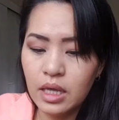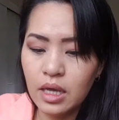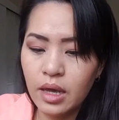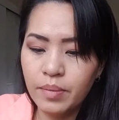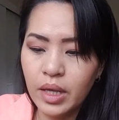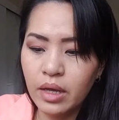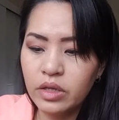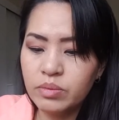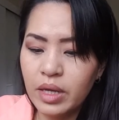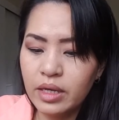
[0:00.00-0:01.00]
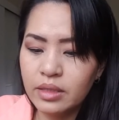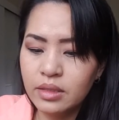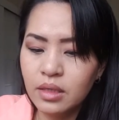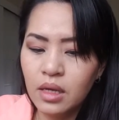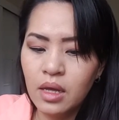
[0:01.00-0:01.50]
It's the It
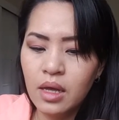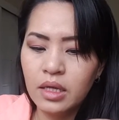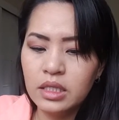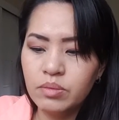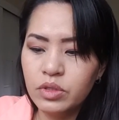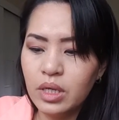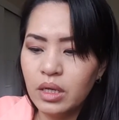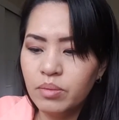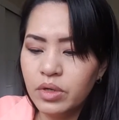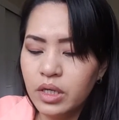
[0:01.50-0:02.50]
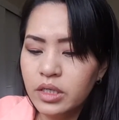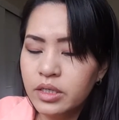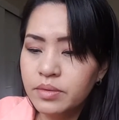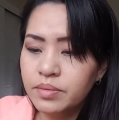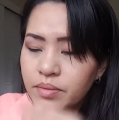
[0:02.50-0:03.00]
Cosmetics
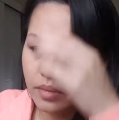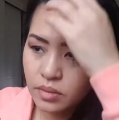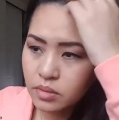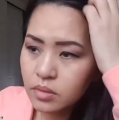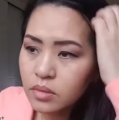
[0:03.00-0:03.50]
double-sided brush.